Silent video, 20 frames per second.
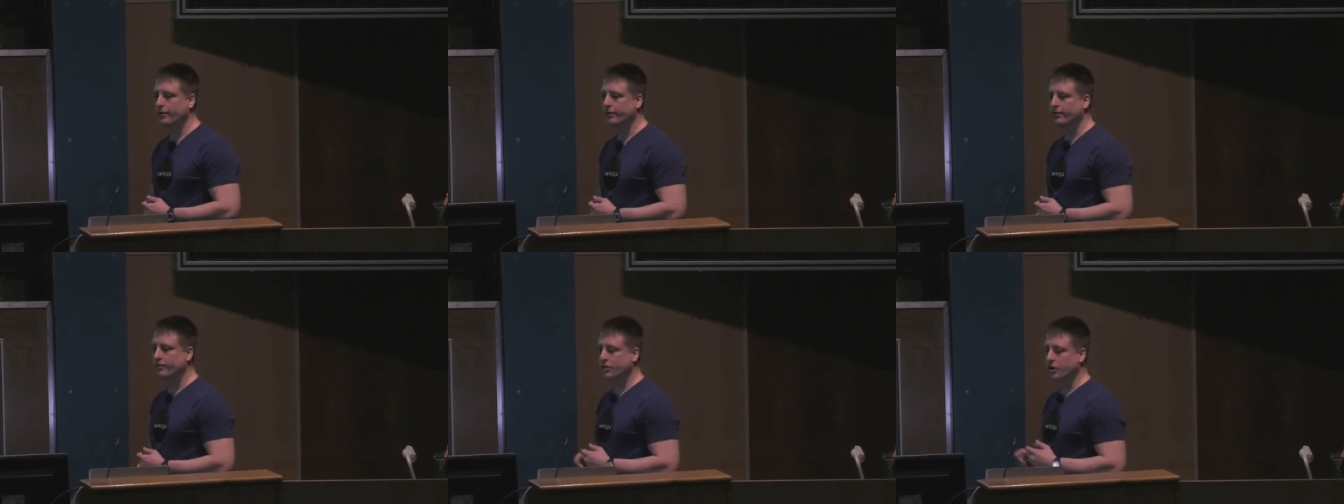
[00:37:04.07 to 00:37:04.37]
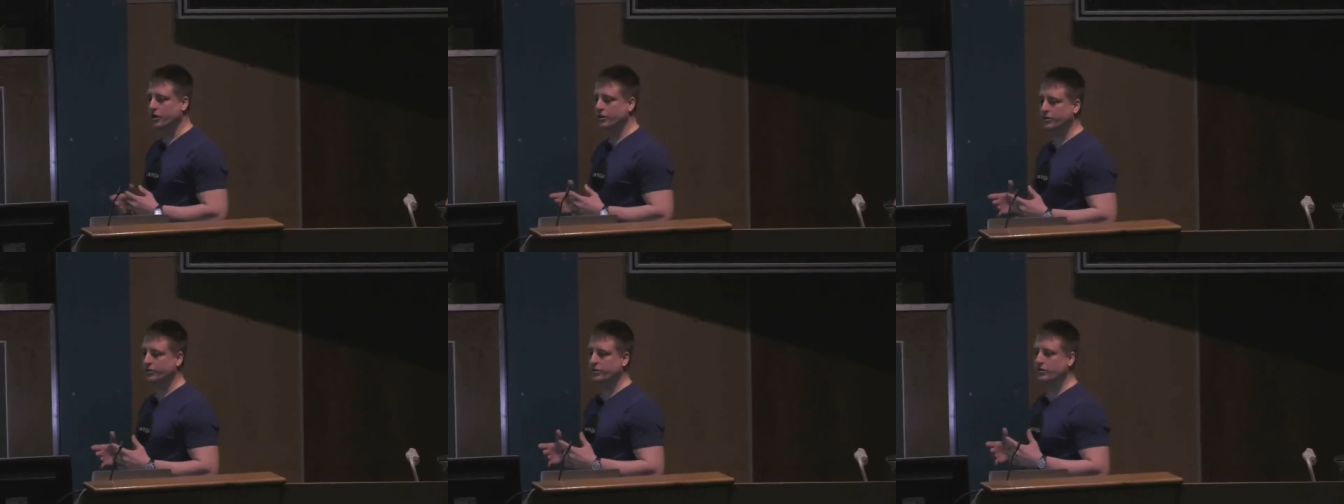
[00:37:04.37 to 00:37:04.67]
It's
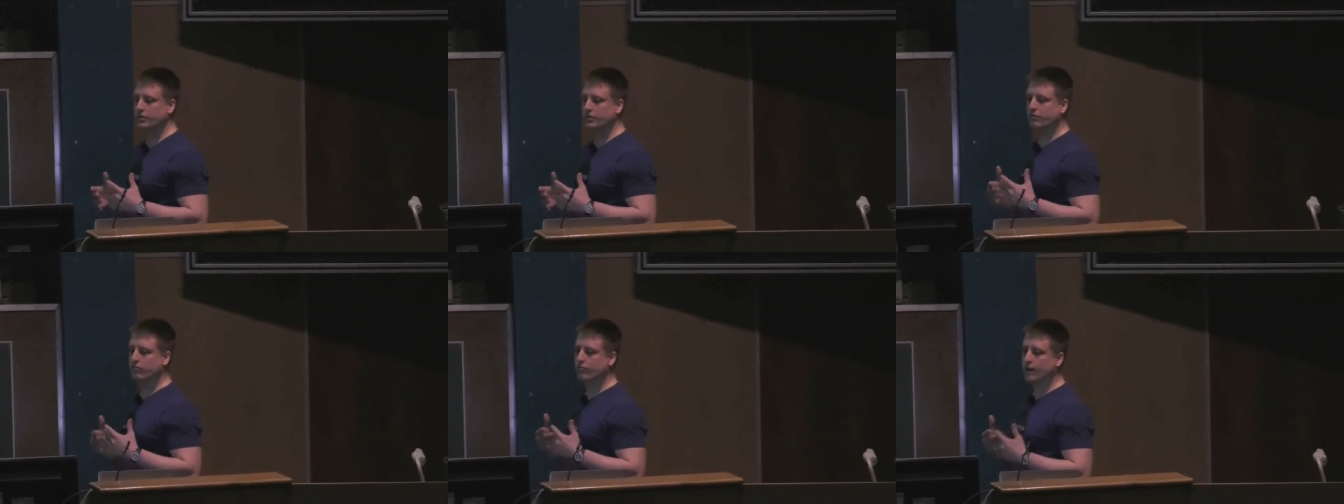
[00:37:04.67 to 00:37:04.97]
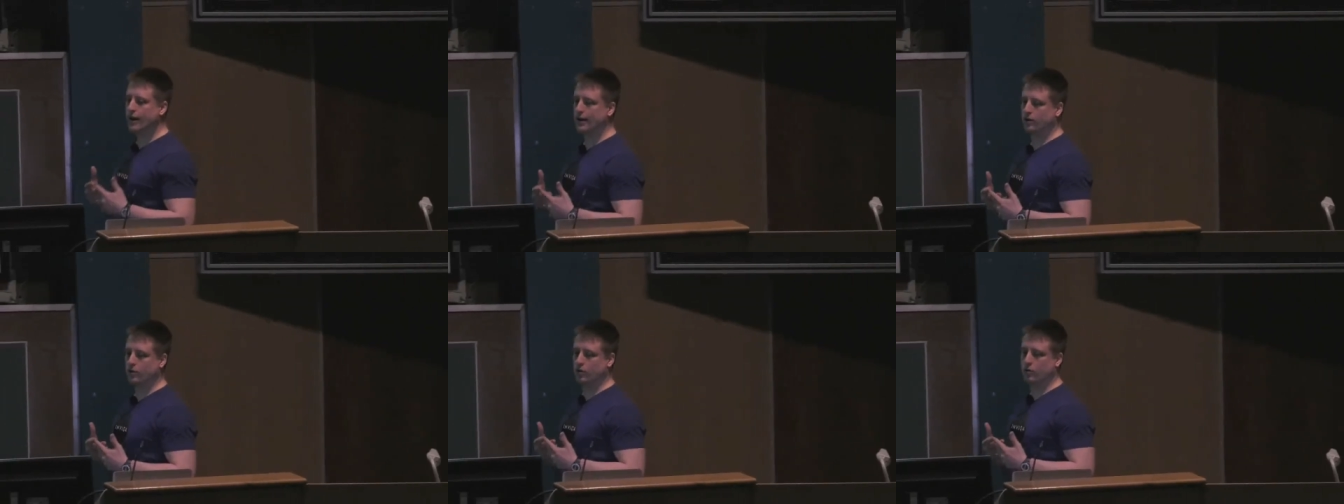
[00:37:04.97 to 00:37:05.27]
just a
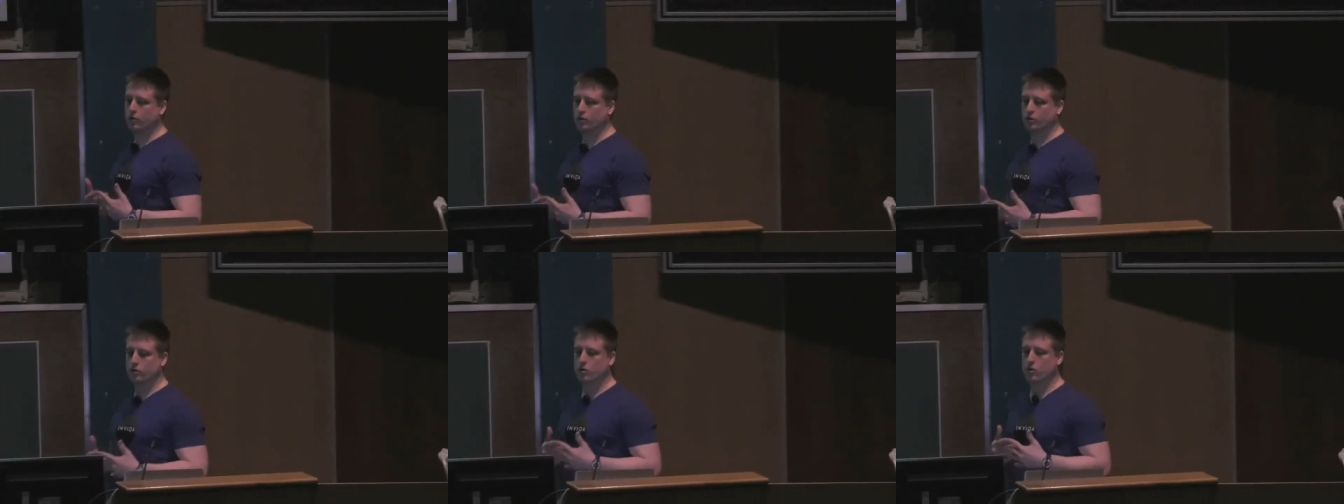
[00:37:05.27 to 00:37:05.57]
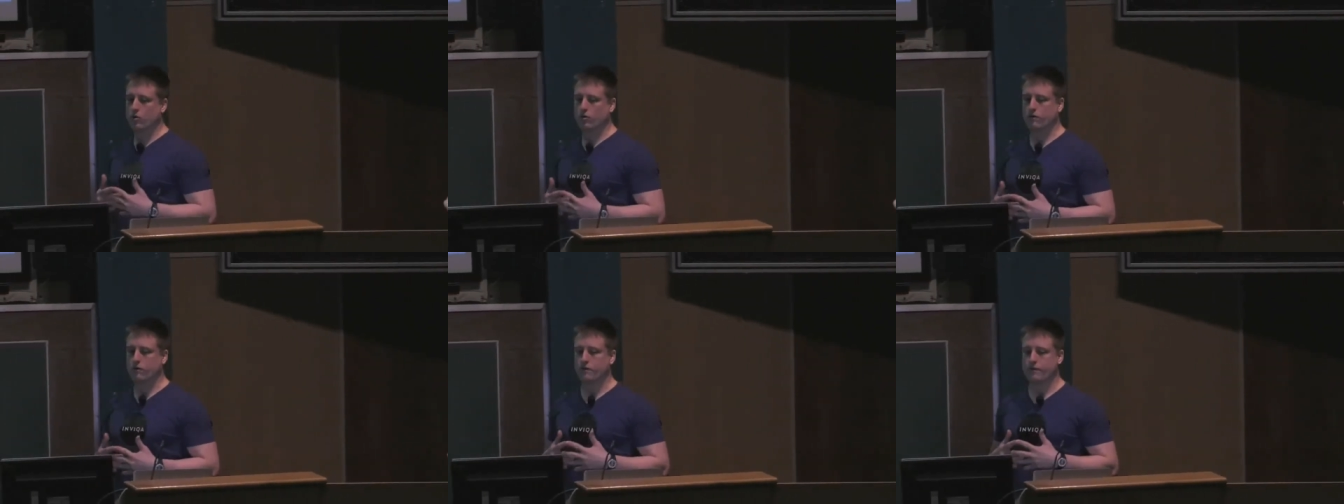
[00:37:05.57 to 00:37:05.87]
record
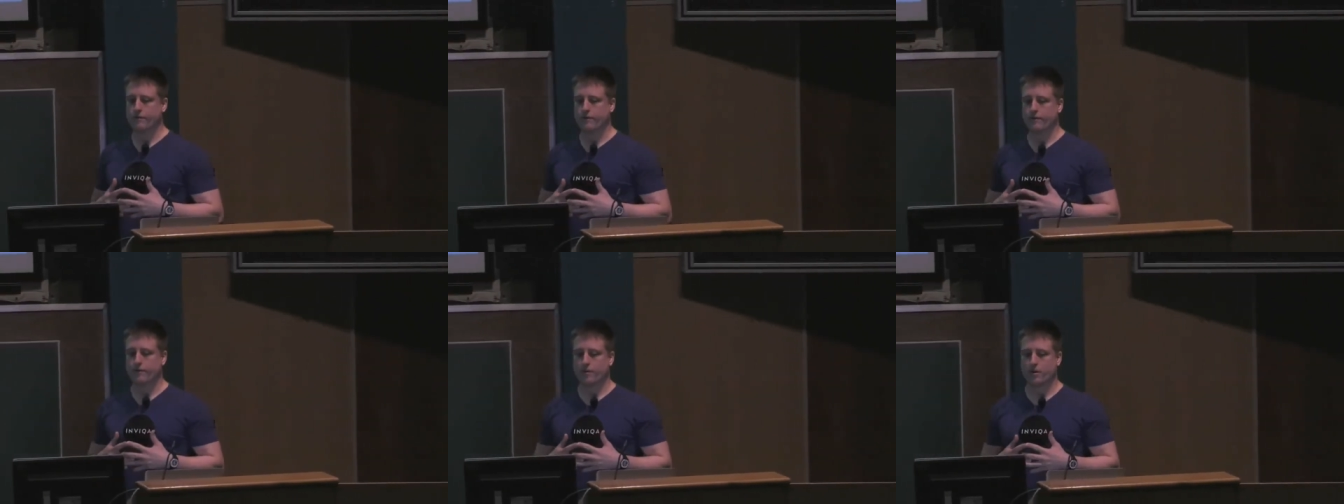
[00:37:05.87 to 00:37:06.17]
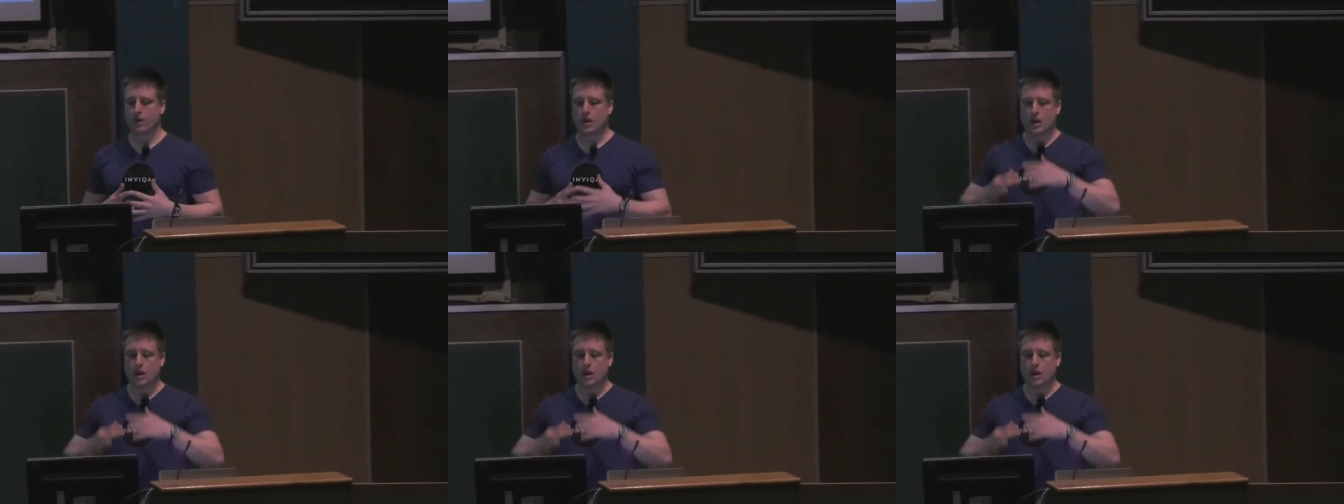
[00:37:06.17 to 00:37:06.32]
of